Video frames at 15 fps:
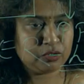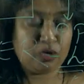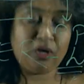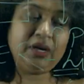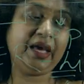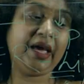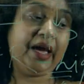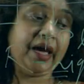
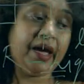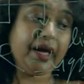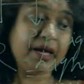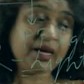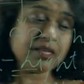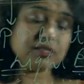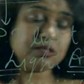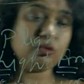not
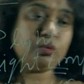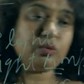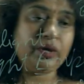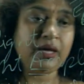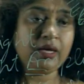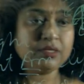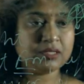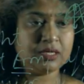as low
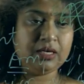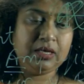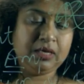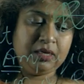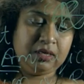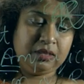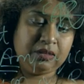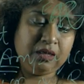as
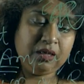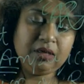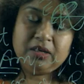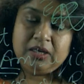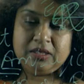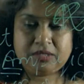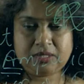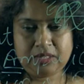the
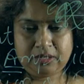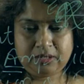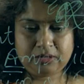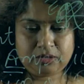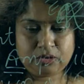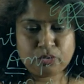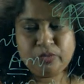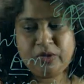
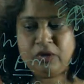insulators. So, we